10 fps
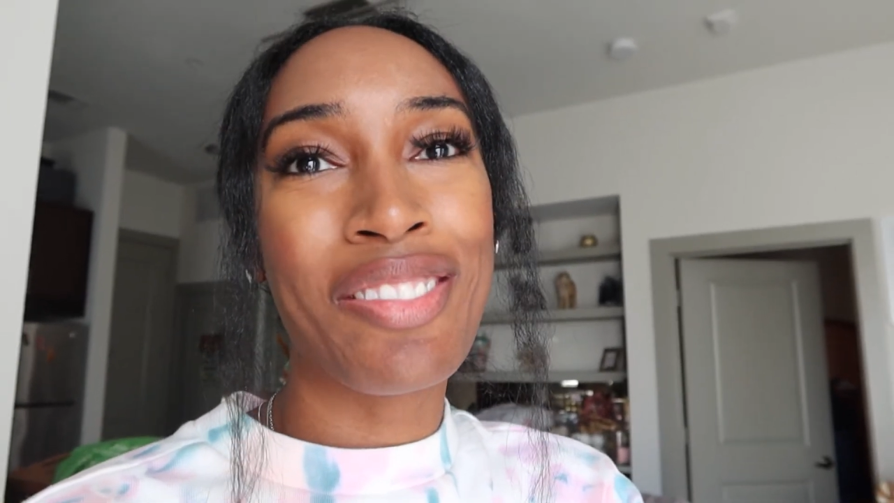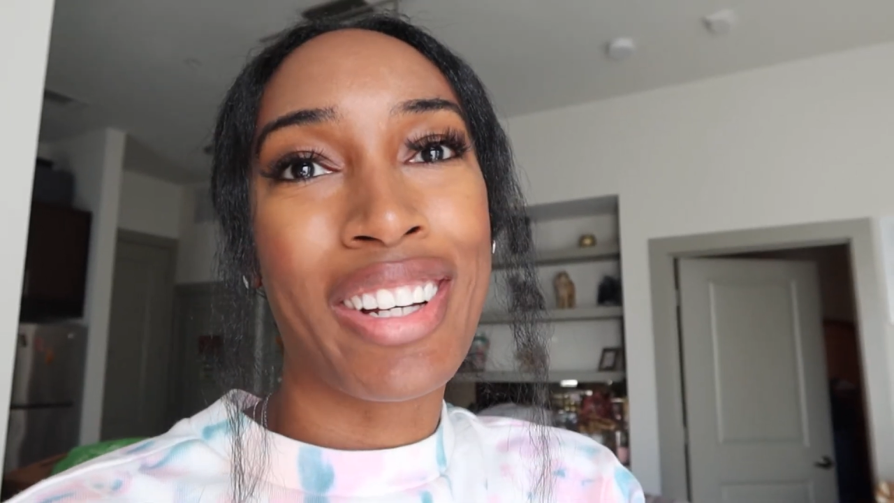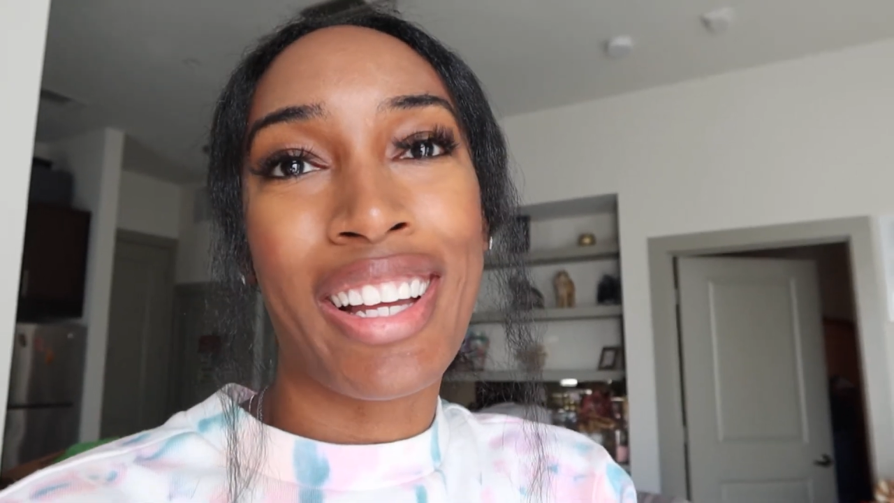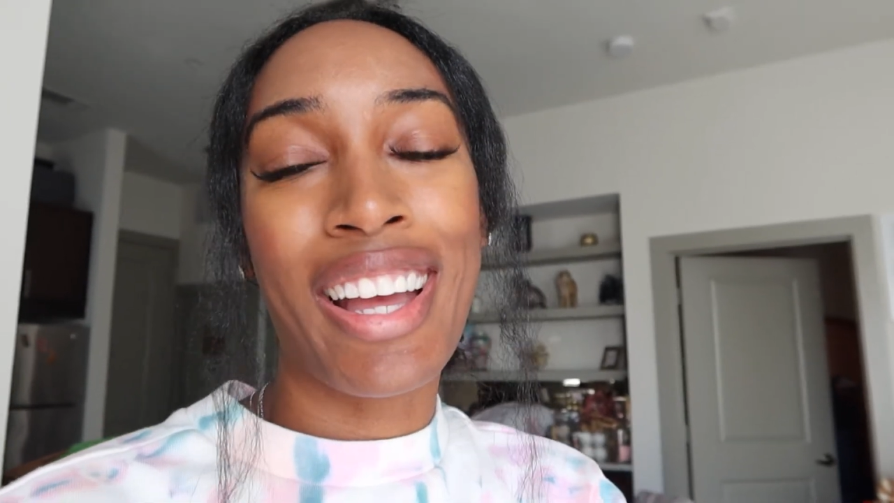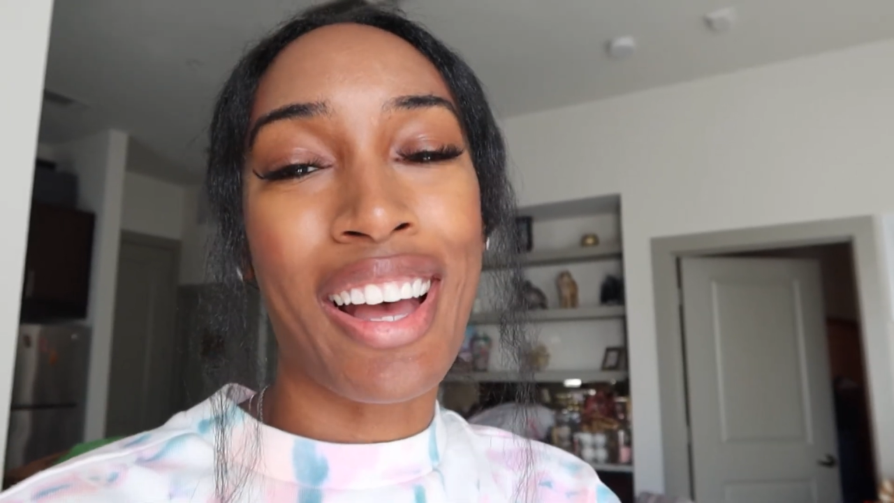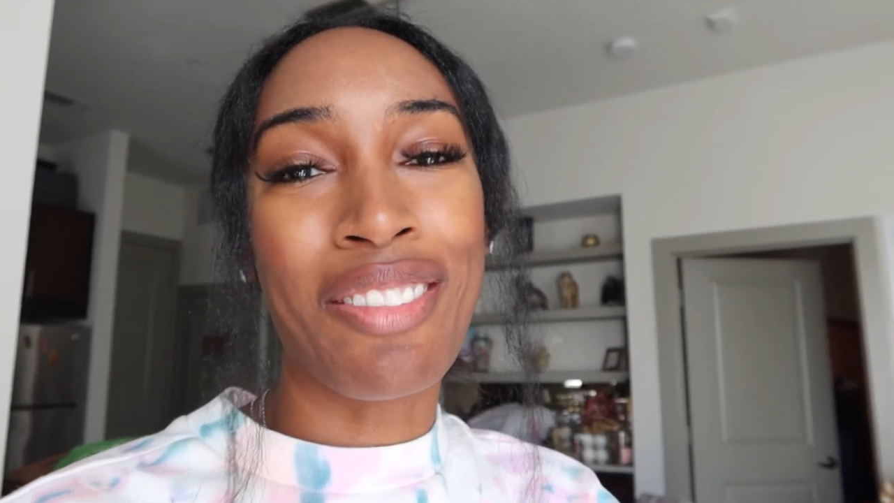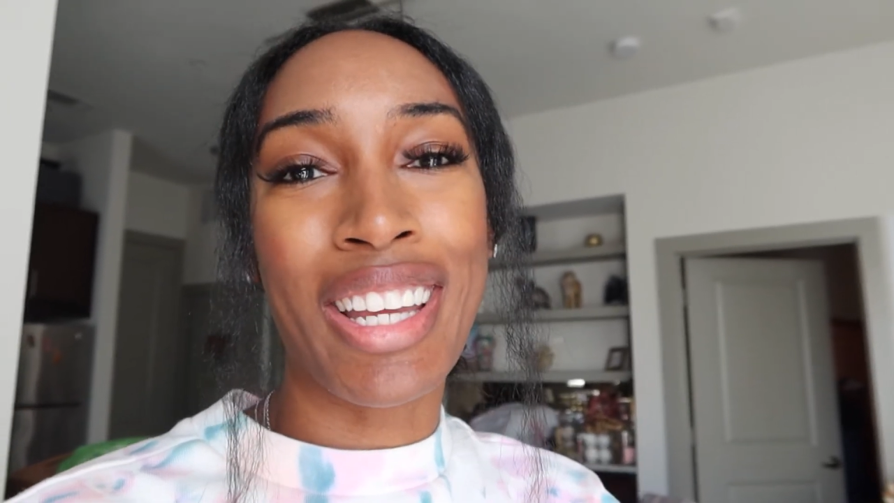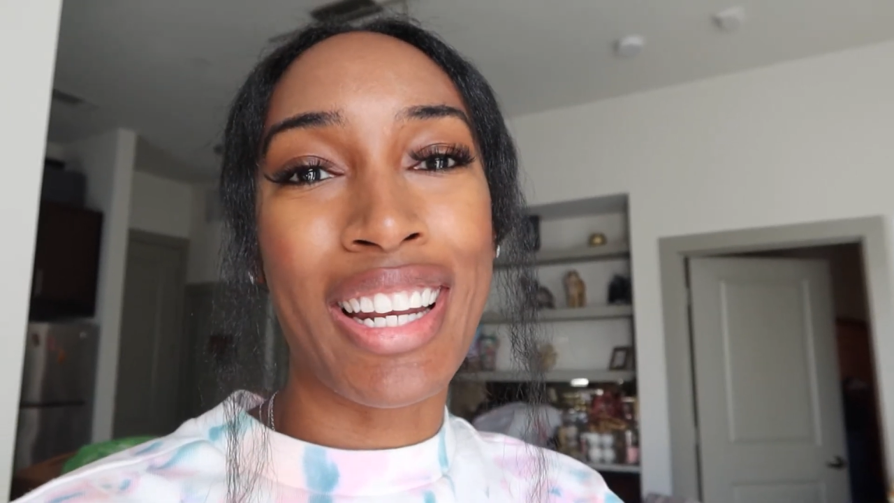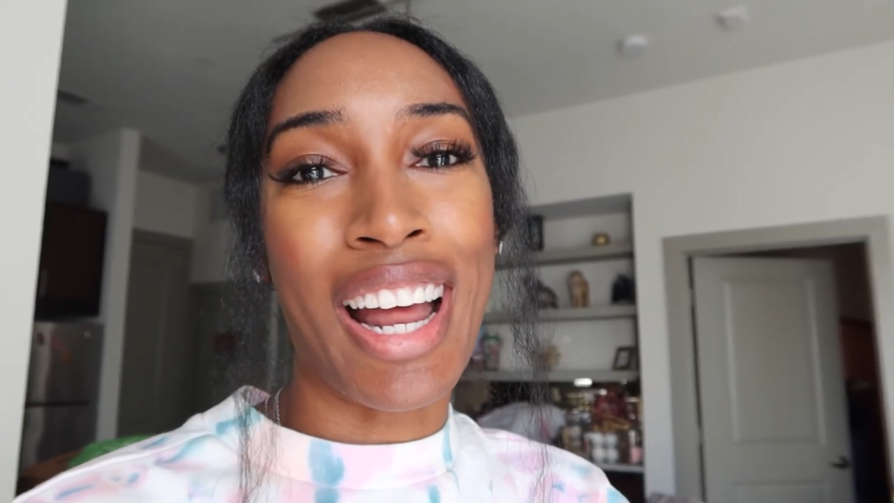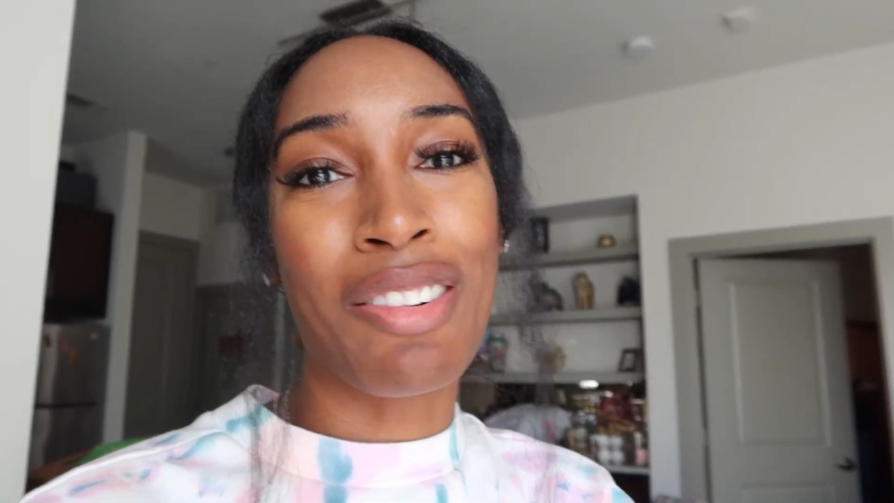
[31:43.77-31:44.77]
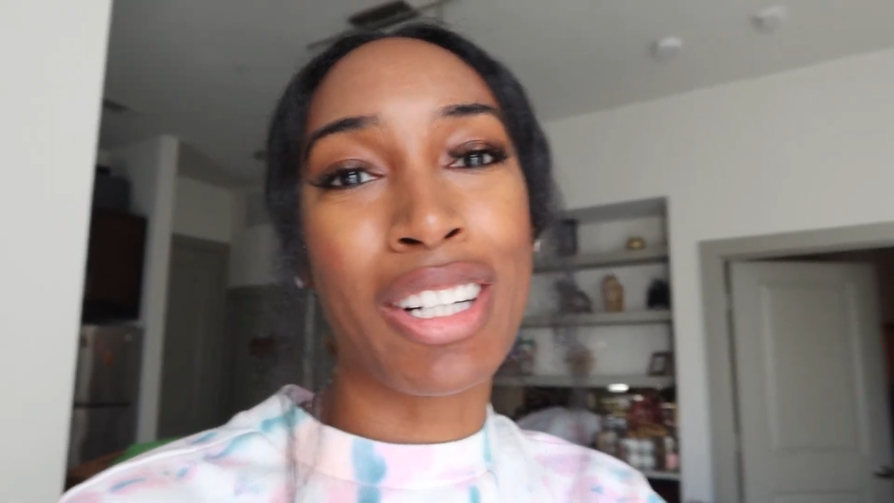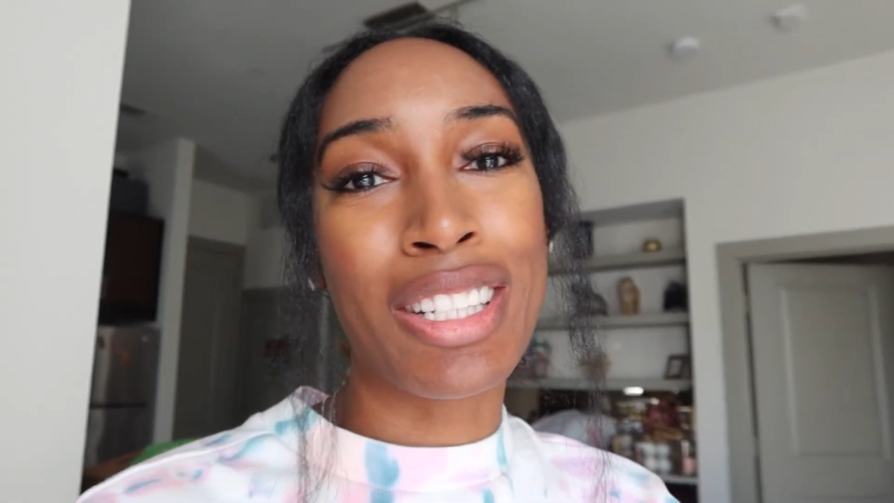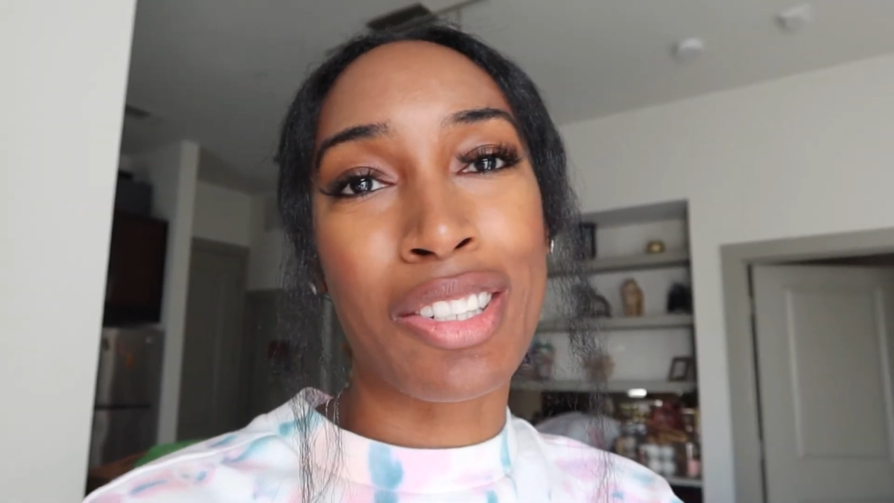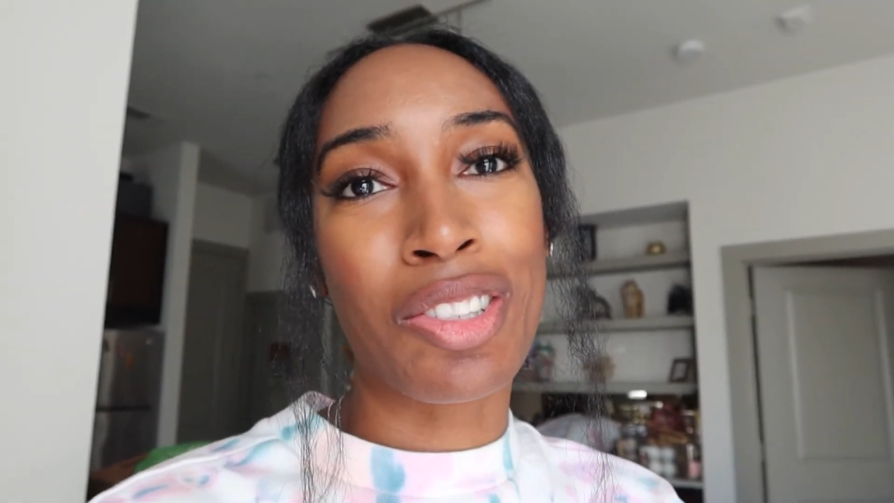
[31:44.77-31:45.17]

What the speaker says: but I mean, I wanted to